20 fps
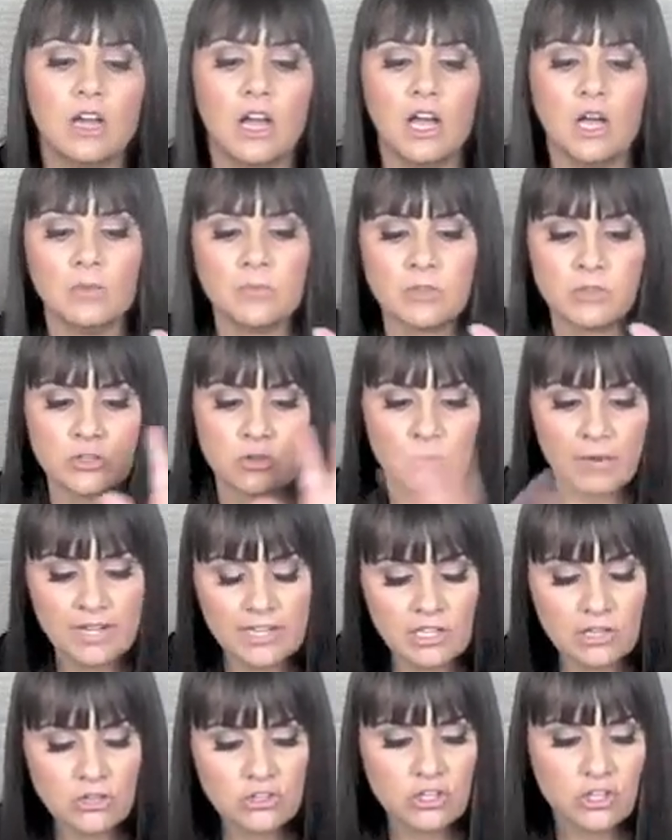Um, there's a
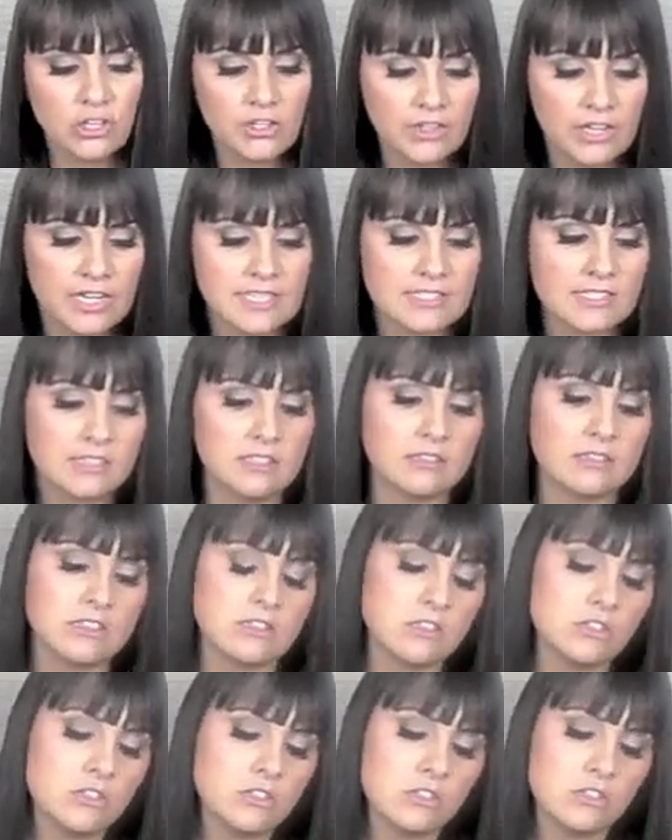radio show you guys can
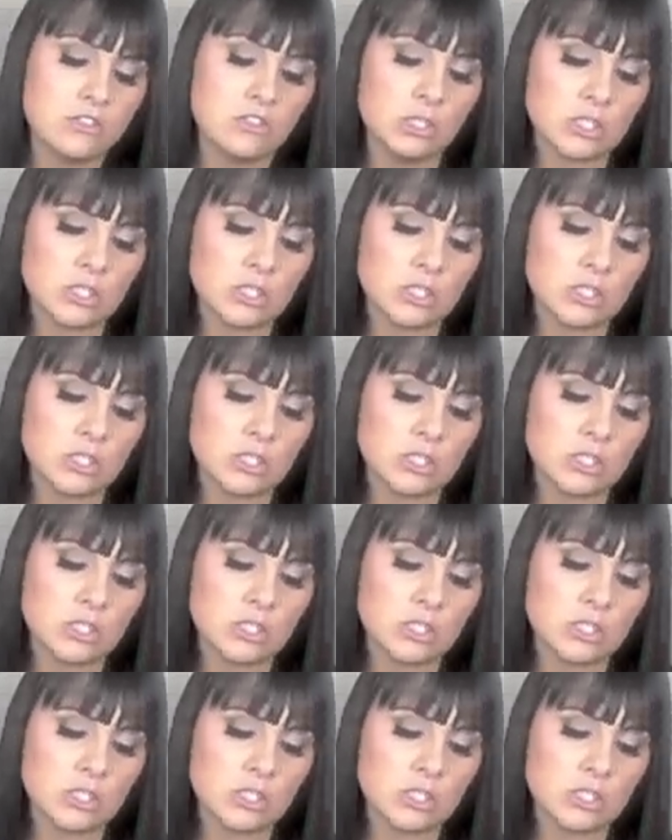listen to.